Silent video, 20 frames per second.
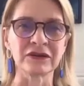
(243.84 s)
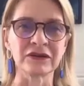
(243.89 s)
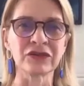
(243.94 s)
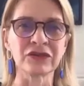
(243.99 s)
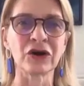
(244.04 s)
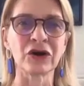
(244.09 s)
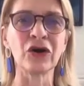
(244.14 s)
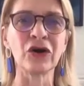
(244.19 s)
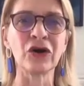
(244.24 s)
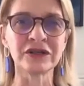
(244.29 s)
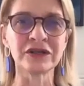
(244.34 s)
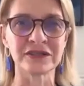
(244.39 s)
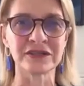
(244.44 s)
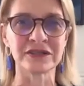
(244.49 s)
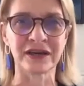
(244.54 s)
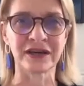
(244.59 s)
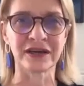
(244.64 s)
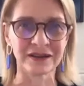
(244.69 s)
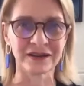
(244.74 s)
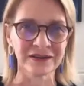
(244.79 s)
the
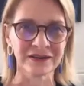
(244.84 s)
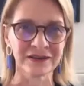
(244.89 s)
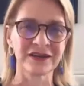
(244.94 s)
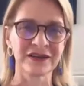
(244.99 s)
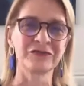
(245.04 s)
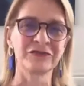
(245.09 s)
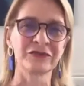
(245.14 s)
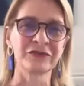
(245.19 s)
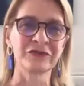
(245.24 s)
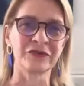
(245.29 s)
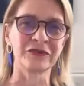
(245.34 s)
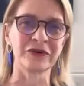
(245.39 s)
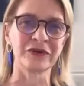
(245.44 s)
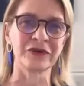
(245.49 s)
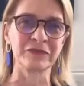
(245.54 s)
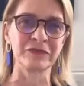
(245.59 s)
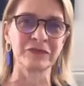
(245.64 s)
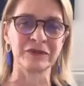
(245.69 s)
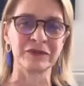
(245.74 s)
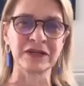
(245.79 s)
holiday, if
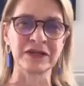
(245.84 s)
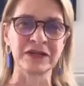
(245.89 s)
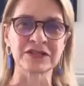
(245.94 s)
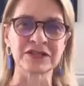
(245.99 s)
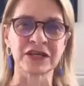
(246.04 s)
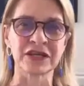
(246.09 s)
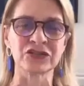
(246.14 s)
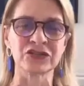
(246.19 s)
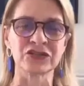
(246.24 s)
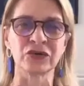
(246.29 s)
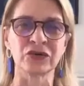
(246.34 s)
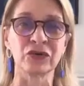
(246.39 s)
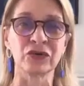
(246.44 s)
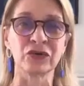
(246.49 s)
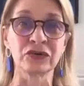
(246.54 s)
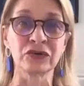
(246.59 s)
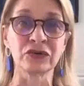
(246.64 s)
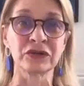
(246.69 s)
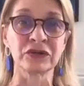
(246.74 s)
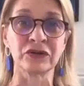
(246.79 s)
one may say so,
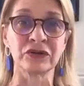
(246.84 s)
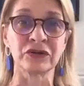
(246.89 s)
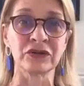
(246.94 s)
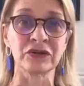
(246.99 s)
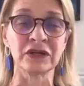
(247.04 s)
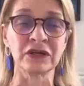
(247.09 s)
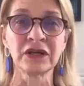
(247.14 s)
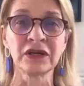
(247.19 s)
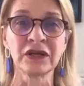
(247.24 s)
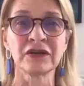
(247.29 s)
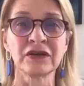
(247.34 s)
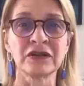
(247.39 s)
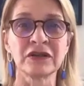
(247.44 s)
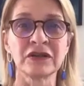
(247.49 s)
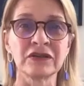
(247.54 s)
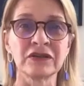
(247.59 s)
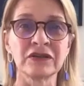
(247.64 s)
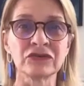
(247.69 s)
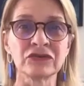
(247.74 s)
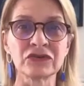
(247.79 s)
or
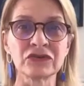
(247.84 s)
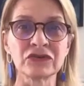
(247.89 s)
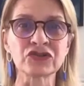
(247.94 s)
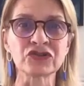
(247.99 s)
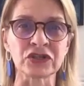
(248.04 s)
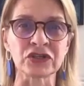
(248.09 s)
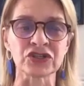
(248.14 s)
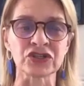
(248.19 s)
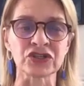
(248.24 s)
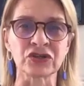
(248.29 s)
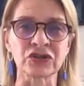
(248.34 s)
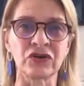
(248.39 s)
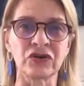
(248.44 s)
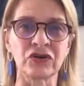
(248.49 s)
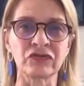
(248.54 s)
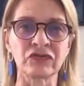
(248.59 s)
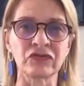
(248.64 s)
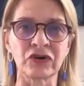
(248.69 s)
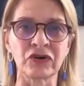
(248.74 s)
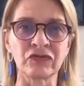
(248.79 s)
the restriction
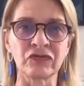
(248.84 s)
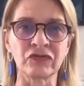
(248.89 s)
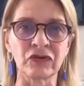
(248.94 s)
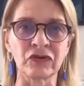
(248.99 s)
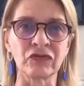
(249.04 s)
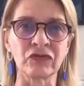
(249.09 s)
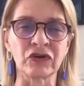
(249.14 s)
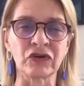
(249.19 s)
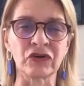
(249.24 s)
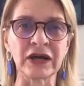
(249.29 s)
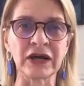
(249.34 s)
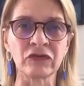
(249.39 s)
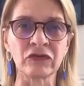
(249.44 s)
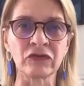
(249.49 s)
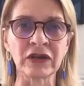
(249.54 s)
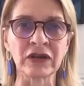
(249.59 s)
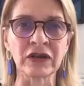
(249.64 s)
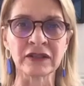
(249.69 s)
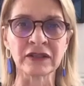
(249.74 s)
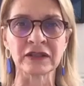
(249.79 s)

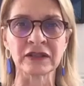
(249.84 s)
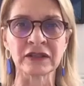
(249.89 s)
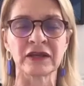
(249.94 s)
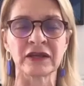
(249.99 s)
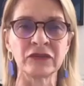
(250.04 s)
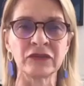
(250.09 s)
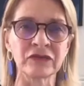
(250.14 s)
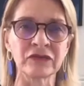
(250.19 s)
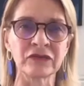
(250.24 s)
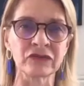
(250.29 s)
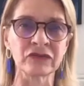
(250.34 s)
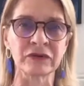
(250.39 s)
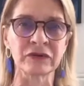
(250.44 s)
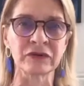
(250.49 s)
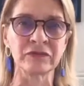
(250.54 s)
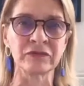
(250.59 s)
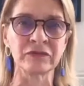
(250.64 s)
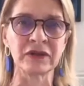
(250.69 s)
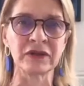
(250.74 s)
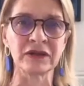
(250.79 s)
of anything that we have
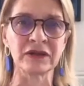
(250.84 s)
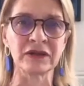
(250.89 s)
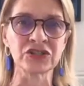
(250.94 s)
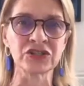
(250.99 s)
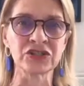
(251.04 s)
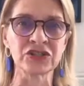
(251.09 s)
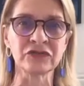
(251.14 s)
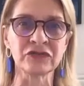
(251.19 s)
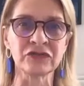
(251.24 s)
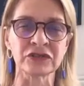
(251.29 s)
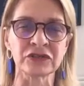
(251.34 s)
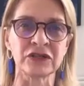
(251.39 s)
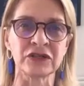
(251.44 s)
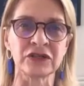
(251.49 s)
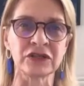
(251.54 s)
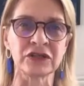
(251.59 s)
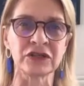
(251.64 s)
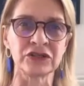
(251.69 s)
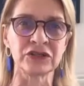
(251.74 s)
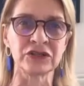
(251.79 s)
achieved
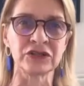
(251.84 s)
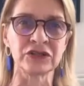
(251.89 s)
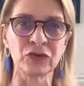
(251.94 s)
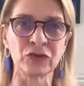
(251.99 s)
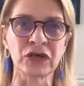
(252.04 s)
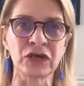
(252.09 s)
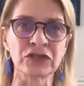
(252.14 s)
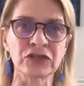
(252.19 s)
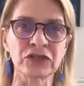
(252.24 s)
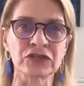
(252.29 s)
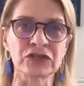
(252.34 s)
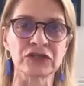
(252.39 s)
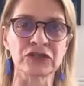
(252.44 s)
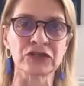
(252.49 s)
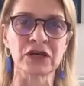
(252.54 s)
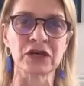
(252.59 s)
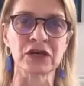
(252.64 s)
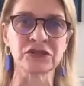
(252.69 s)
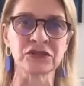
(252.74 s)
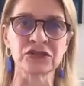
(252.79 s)
in democratic
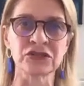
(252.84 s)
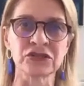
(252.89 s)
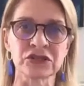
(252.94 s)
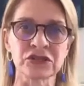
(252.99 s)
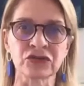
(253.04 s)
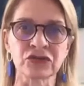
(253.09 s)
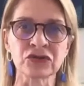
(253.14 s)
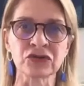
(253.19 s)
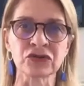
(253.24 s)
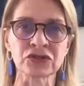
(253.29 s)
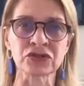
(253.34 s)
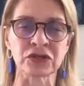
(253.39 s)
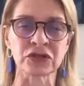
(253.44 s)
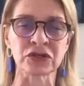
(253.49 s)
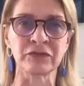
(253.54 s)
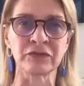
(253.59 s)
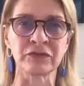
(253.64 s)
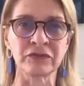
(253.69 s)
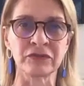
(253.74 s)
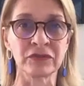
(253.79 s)
societies across
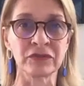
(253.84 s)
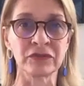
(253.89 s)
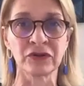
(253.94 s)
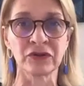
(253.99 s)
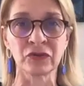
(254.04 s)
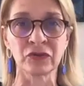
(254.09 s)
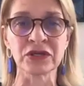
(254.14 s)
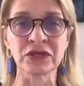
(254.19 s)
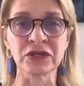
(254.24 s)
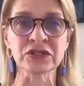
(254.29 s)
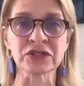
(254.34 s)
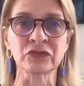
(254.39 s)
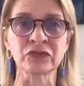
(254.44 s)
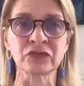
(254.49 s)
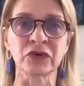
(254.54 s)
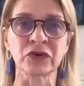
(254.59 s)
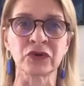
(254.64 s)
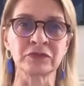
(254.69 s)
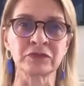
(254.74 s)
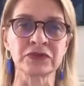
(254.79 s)
the
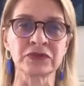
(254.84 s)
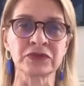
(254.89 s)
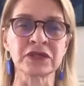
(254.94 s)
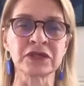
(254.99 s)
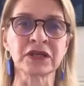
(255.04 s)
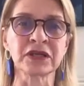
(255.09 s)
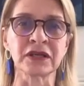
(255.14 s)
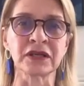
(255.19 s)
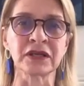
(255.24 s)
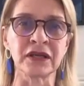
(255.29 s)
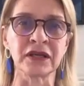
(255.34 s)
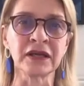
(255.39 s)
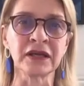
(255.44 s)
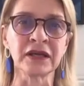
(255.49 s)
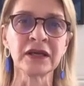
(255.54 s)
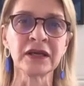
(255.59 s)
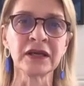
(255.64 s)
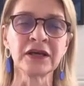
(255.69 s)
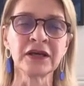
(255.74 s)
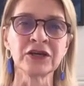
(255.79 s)
Western world particularly,
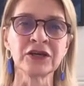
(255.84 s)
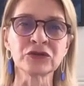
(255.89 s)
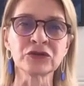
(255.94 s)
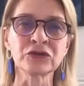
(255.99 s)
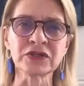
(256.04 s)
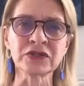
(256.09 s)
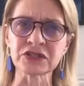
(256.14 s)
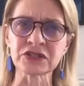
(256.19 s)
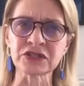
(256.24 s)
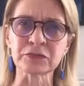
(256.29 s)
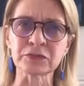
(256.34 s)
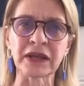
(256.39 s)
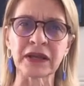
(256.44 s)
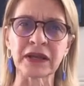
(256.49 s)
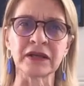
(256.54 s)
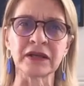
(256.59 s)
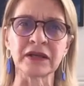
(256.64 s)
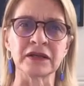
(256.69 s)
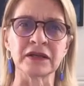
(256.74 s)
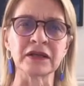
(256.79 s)
to be
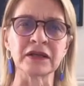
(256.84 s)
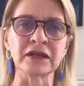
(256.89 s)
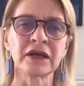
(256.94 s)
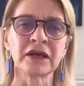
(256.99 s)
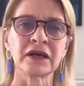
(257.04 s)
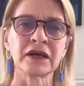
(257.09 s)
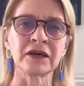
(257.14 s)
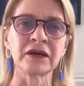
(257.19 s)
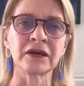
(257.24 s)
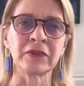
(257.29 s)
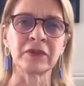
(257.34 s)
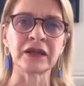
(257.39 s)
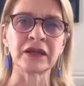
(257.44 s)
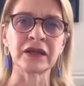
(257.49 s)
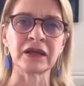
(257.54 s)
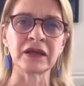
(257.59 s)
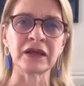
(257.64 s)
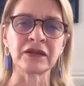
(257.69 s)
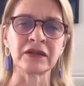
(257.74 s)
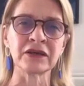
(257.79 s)
suspended.
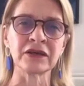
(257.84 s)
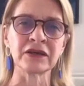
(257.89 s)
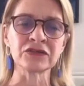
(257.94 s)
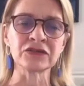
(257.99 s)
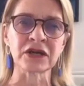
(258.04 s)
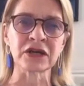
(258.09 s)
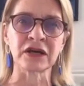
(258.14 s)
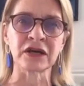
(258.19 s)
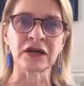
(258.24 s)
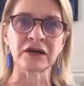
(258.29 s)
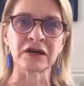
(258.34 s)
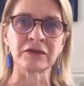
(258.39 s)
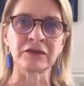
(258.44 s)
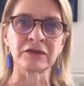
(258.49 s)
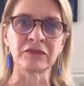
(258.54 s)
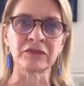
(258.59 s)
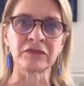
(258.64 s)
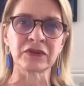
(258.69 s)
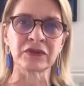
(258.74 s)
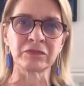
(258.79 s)
And those are
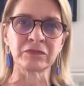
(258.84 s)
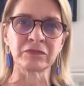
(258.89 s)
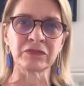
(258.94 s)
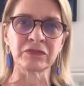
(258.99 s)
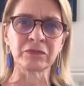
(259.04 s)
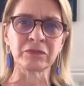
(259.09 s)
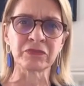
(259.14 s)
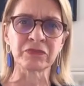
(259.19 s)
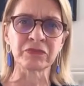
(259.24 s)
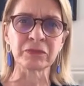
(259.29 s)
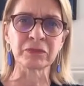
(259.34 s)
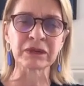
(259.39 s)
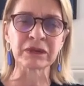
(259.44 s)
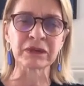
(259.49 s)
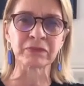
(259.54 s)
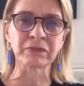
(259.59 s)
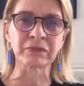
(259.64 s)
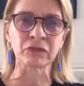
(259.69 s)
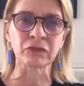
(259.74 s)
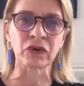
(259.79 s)
the
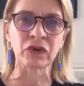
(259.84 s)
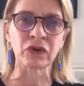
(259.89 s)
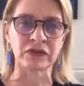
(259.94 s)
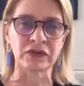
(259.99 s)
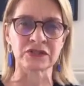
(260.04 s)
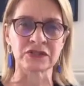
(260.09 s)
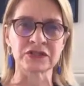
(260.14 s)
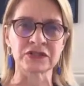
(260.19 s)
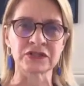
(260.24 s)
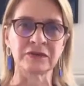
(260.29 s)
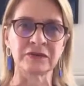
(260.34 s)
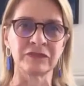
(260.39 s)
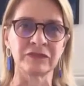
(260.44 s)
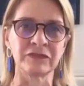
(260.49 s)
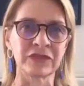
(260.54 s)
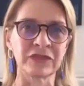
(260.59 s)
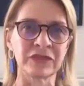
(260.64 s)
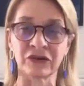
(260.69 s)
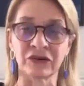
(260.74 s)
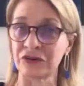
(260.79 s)
big worries
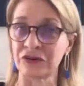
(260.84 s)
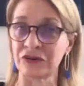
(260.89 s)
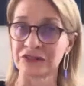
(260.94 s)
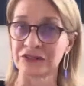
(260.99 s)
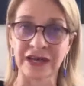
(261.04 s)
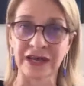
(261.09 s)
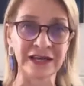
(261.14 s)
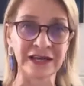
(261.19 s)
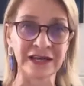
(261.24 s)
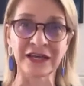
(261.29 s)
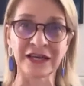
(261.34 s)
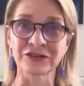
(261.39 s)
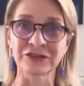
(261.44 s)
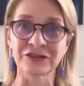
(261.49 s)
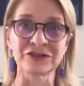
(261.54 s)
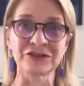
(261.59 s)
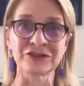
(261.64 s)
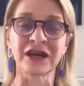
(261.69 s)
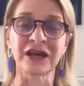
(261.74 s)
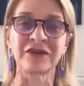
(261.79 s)
that on a day
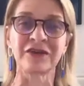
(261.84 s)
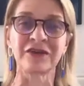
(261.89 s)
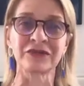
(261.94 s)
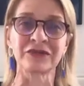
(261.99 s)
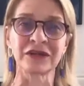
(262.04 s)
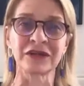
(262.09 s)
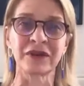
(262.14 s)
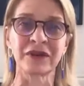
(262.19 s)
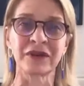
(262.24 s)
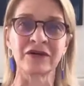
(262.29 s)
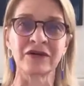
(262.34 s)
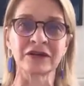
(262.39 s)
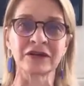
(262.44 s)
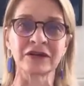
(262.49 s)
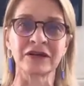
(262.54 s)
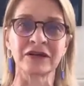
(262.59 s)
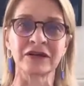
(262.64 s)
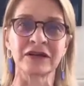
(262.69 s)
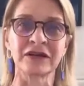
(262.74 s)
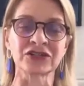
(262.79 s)
like today with the
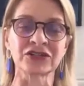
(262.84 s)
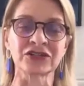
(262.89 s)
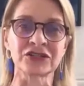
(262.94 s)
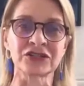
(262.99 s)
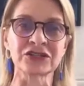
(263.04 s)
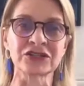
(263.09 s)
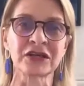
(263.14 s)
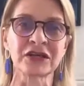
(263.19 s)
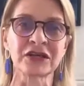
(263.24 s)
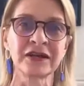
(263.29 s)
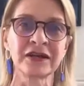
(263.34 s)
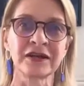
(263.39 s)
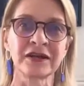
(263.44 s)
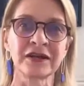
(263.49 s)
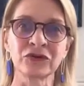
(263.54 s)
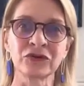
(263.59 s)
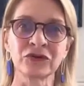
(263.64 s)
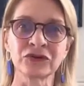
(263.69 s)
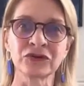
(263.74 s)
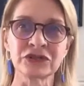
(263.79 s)
American elections
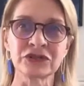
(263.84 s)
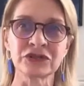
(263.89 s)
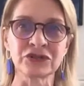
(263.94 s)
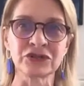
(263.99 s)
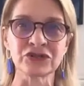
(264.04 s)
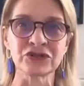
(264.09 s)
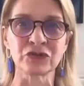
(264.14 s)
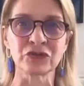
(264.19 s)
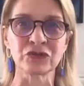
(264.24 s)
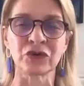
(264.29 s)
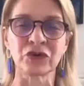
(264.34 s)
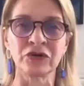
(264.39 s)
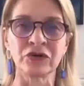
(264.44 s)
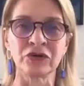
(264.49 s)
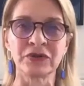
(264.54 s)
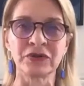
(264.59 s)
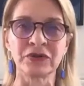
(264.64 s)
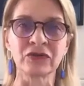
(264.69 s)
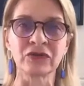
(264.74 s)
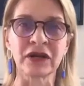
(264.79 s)
and continues to
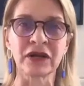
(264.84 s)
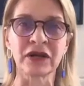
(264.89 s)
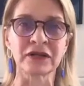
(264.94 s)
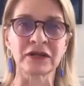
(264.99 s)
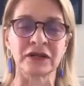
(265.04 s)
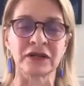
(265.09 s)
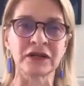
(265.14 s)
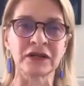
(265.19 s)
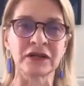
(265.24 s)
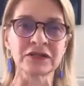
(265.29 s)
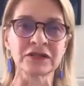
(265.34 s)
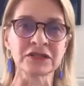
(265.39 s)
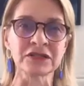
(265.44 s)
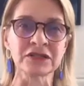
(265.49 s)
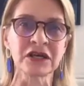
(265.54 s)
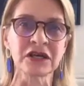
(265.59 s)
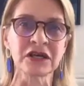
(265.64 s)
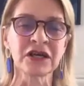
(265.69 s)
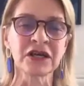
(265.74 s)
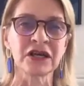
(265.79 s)
worry me greatly,
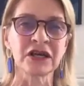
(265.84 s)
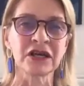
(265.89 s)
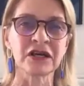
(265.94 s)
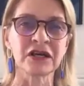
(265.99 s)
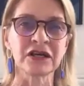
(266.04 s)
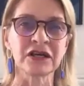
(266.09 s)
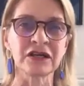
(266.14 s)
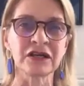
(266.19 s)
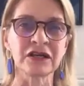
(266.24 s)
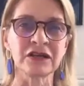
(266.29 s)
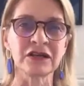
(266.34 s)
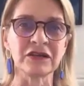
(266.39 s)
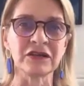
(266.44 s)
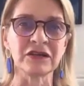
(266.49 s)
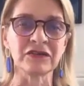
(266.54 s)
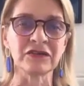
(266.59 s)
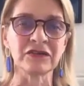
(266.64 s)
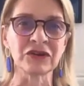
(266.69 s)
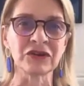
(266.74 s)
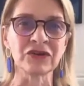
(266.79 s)
because
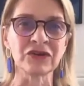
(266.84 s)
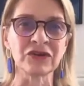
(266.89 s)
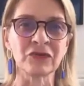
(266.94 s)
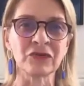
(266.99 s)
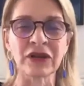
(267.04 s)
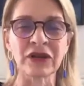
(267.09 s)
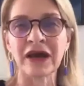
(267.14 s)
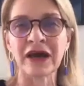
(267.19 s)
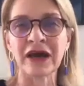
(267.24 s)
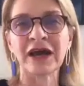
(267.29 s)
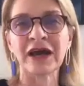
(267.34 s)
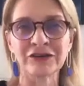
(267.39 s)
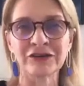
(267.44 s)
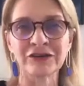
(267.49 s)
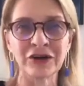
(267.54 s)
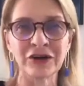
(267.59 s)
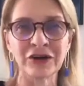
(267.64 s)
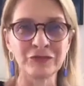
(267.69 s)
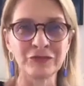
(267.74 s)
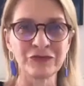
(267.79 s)
what I
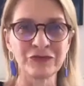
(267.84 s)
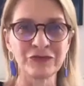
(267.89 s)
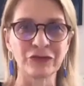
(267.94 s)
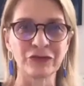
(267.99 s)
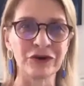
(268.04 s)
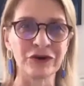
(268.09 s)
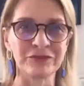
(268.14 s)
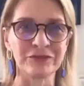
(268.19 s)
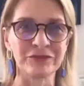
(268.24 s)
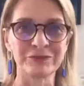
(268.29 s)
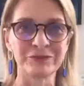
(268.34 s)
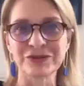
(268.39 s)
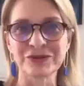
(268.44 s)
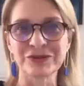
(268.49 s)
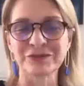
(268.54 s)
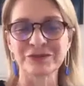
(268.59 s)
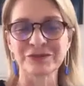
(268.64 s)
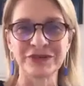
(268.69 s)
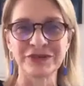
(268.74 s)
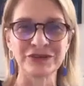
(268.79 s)
had hoped for, and
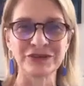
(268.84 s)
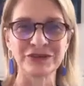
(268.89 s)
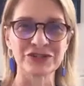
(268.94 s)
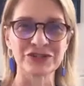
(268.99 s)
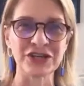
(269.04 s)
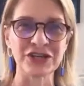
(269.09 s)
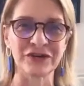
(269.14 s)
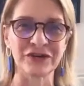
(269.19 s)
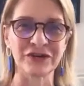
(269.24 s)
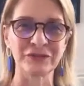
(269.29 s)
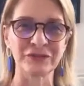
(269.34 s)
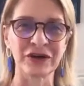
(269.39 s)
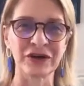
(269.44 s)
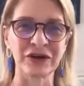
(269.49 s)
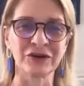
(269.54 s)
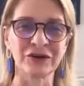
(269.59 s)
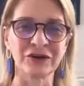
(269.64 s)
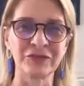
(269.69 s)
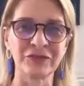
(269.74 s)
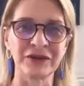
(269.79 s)
possibly you're sharing
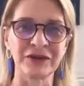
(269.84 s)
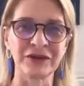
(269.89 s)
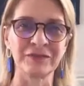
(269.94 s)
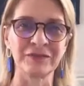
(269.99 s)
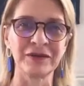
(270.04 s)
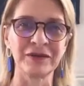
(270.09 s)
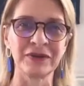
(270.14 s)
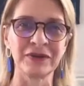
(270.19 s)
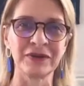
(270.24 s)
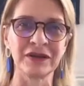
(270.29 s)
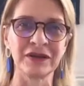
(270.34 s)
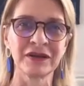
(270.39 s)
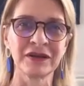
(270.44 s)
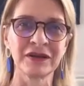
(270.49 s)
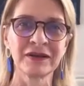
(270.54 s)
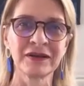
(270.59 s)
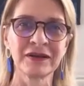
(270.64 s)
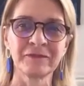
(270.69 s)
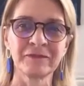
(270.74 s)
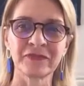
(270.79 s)
my hope, that maybe
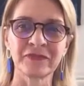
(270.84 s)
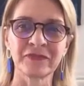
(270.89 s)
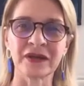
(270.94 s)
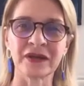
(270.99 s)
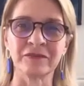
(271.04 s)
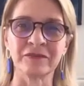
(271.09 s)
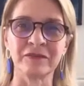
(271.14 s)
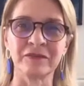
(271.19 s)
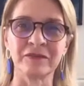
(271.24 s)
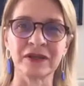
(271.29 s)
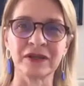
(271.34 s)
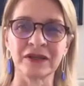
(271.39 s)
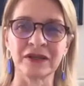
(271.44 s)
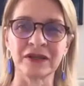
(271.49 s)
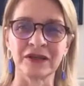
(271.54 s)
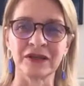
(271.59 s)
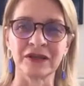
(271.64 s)
the